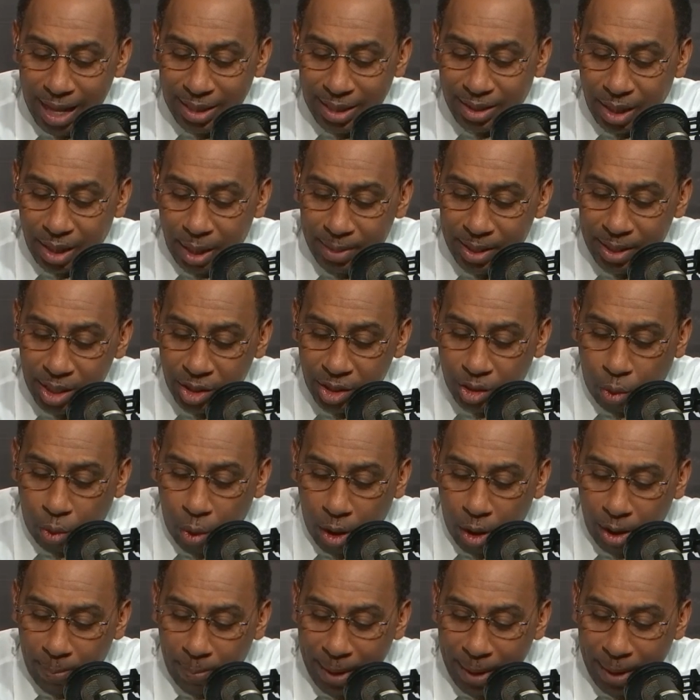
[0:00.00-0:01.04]
some of these
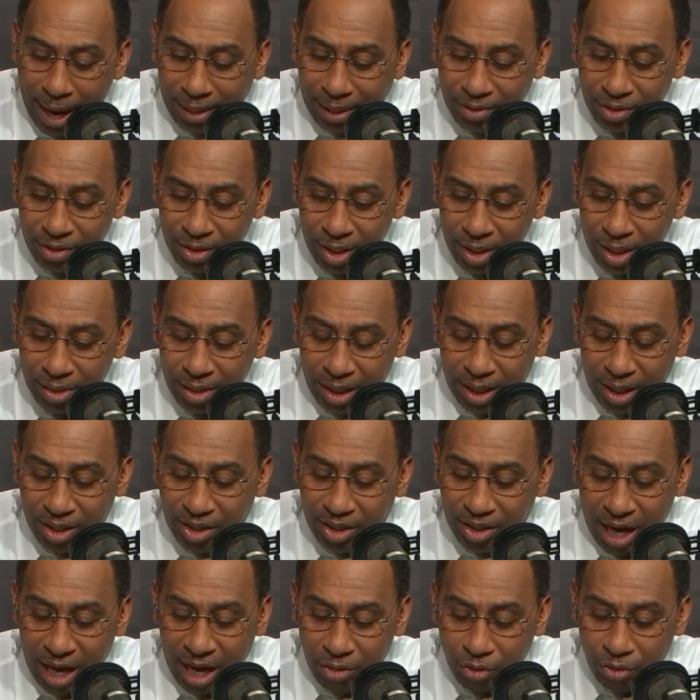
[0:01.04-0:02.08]
quarterbacks that are
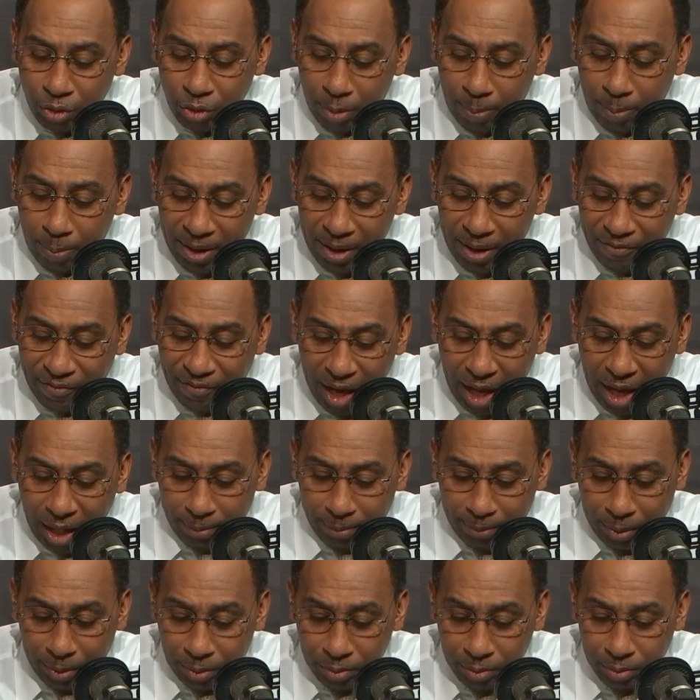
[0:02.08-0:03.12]
scheduled to be
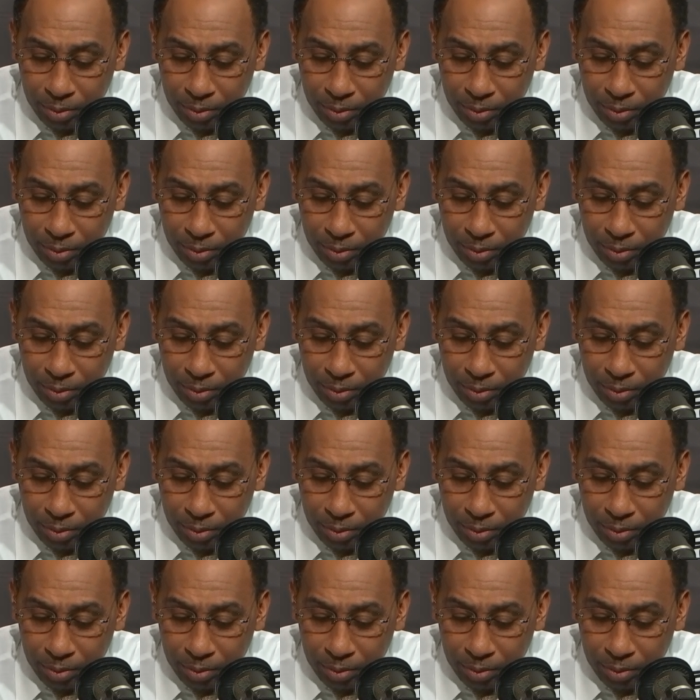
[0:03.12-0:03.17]
available.